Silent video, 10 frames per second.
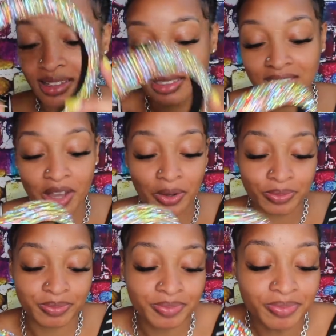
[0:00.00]
So
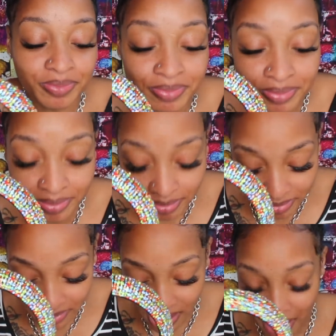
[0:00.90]

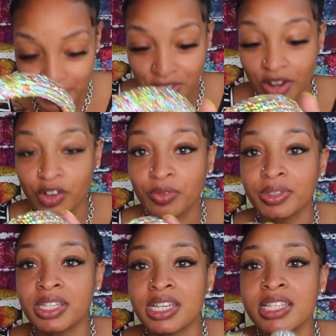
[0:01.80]
I'm starting off with
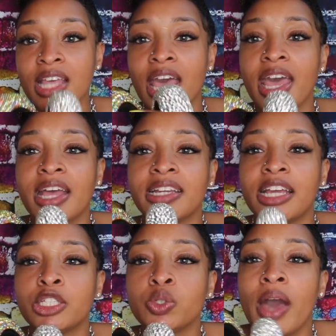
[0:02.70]
these.
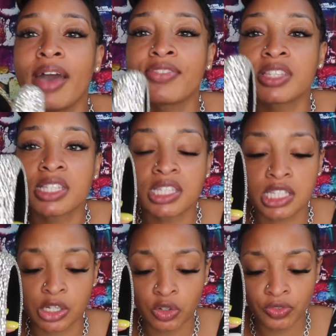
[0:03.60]
They do have
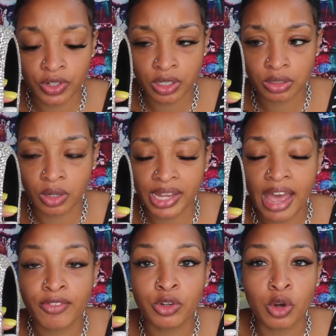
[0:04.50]
silver. No, they
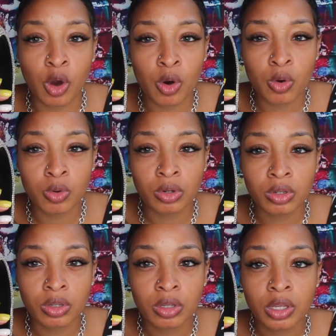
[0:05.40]
have gold.
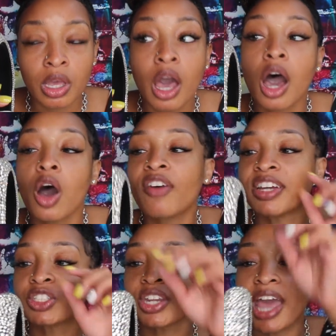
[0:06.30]

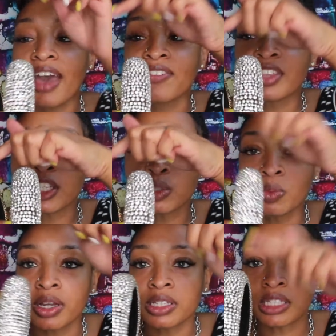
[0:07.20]
Alright, so they have this
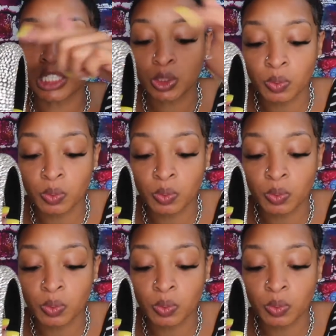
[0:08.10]
one, the